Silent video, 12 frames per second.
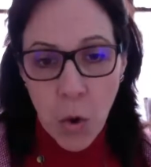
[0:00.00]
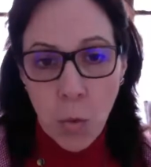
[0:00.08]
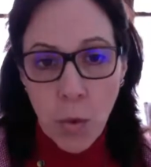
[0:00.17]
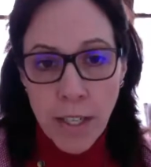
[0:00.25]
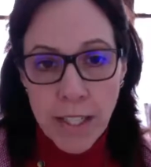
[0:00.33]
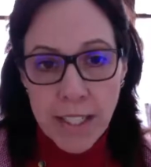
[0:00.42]

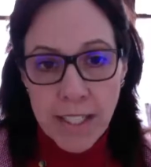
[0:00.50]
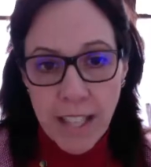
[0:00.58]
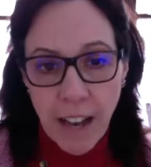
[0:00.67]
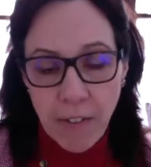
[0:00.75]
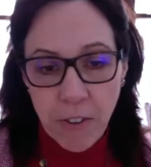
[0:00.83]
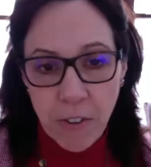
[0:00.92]
we
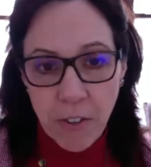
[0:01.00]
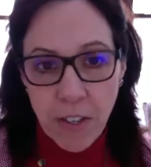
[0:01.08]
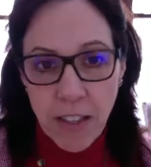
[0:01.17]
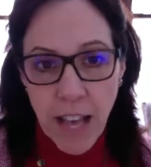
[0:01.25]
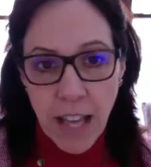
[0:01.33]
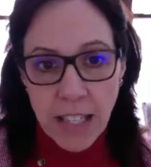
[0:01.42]
discovered
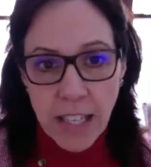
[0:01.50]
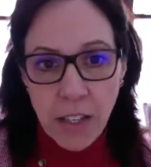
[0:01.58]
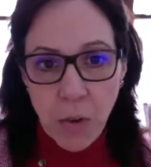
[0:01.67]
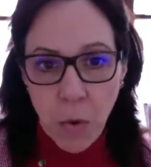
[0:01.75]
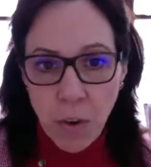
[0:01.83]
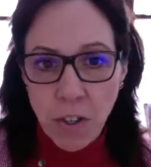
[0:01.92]
that in
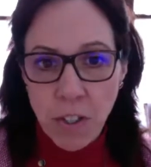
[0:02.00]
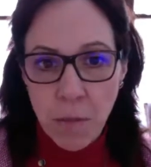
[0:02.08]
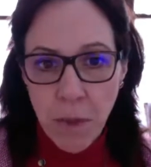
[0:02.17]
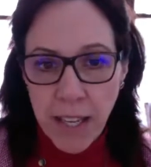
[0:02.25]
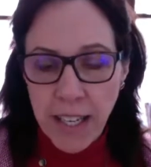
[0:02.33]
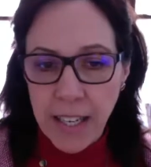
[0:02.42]
order to
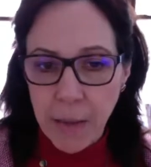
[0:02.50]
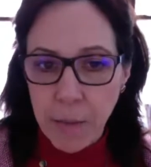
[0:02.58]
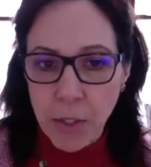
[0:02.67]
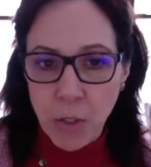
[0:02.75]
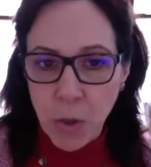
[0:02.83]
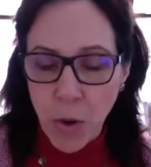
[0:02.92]
make an
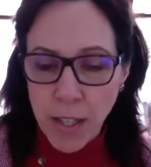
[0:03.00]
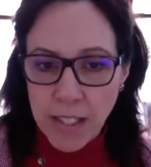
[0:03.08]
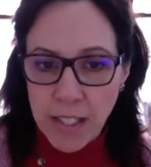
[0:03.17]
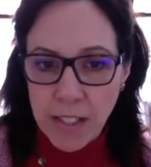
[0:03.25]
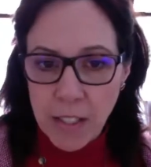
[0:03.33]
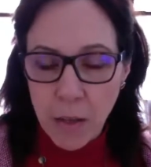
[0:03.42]
image request
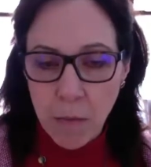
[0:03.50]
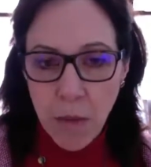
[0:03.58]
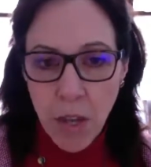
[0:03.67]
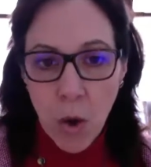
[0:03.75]
system,